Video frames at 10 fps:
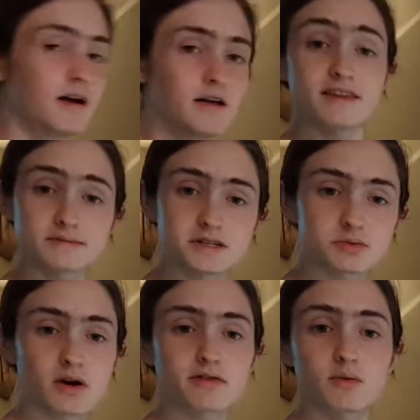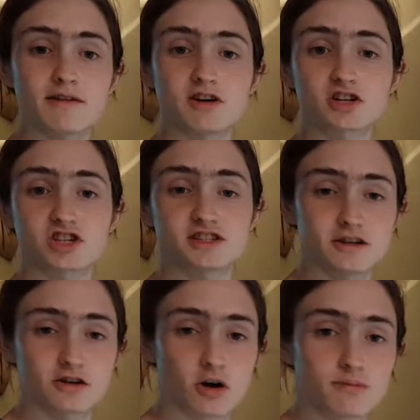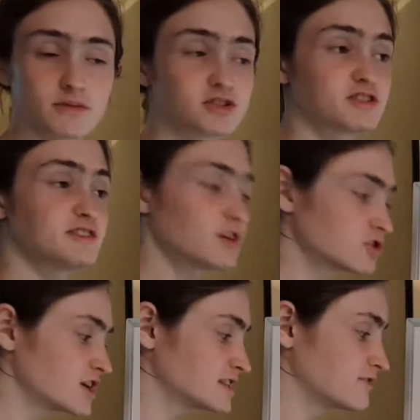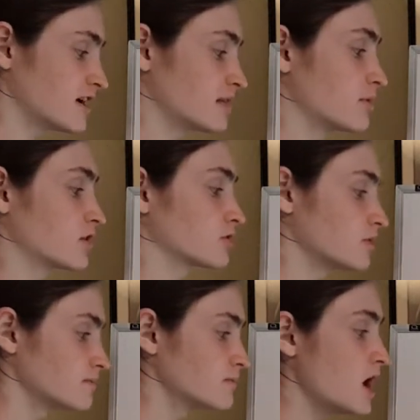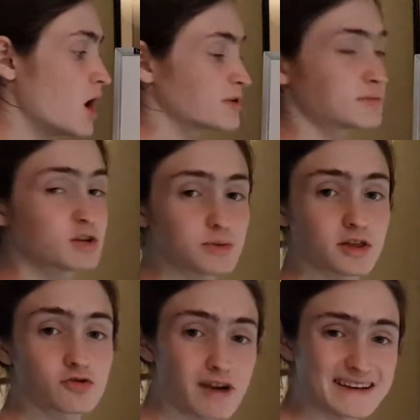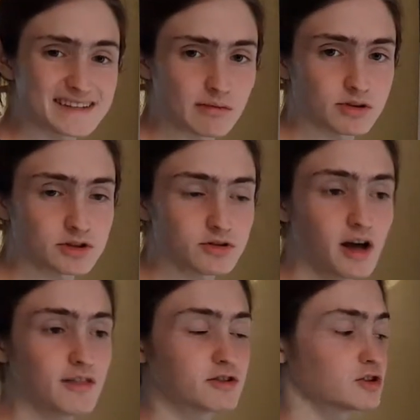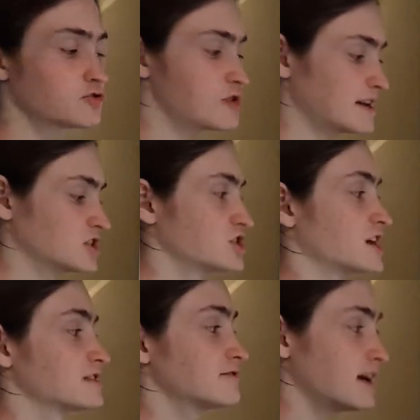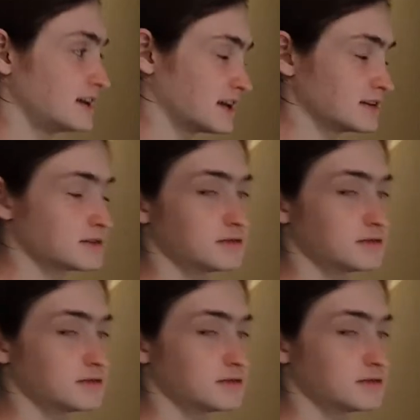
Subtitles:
This means wherever the wave function is 0, there's a 0 chance of finding the particle, whereas the points with the greatest amplitude, there's the greatest chance of finding it.